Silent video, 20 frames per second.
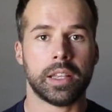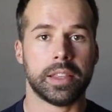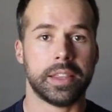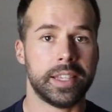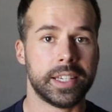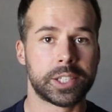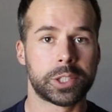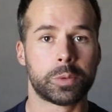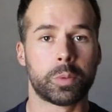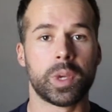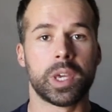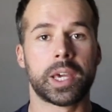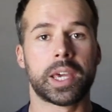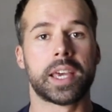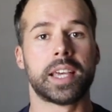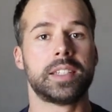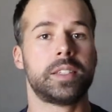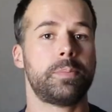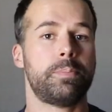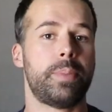This week
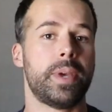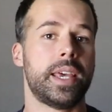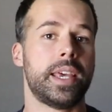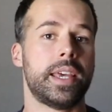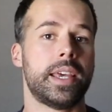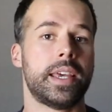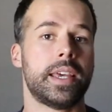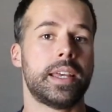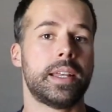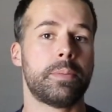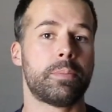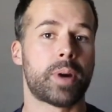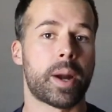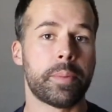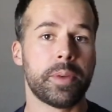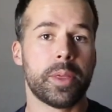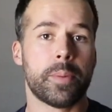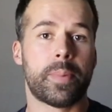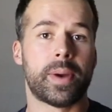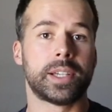has been
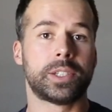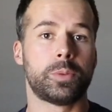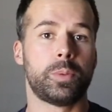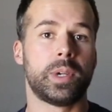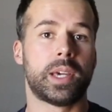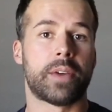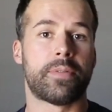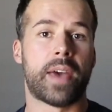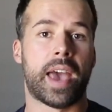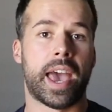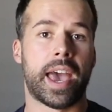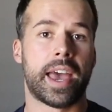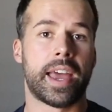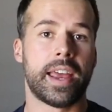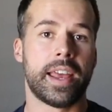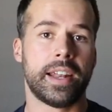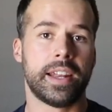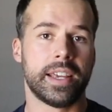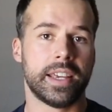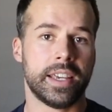probably the best week I've
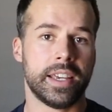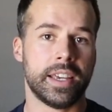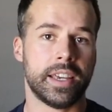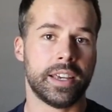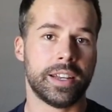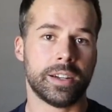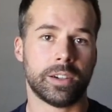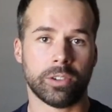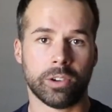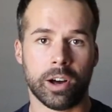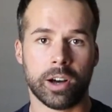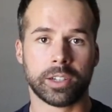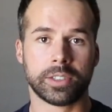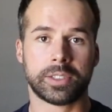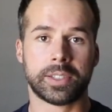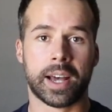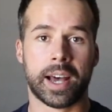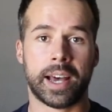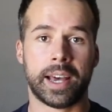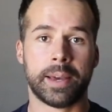had in a
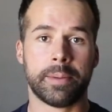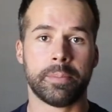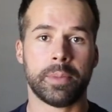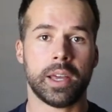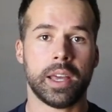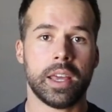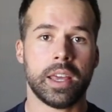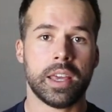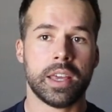long time.